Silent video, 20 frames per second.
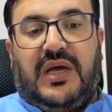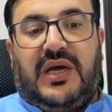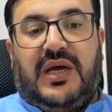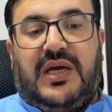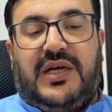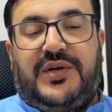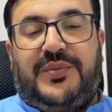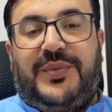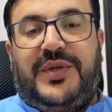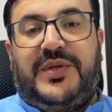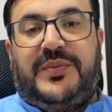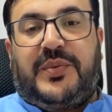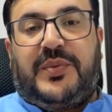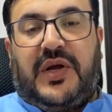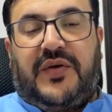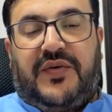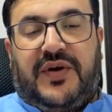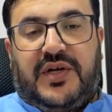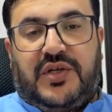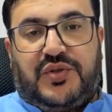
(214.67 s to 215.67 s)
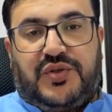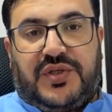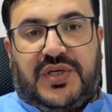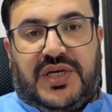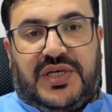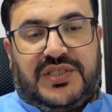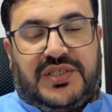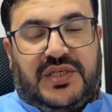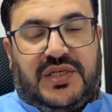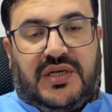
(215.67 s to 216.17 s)
It means private
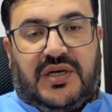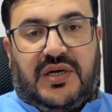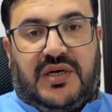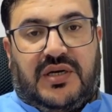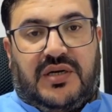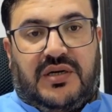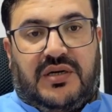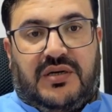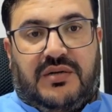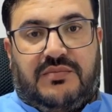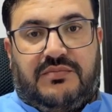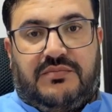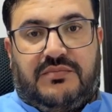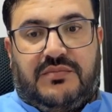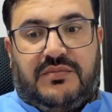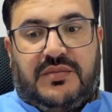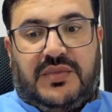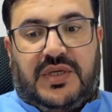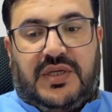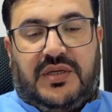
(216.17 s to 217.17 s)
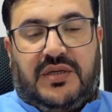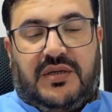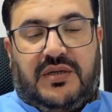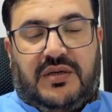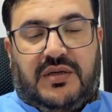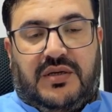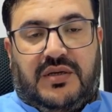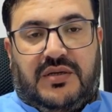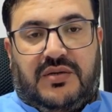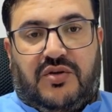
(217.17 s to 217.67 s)
education, or
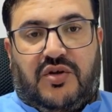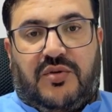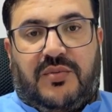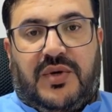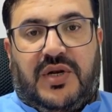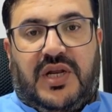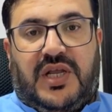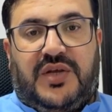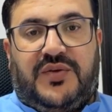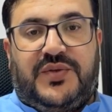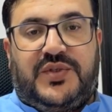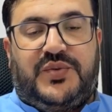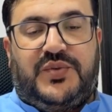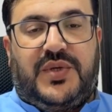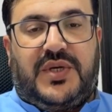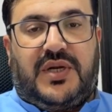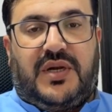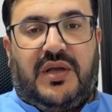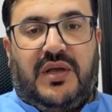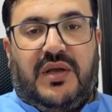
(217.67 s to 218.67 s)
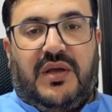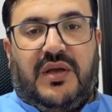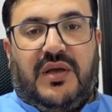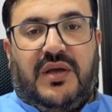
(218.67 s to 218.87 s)
in normal language we are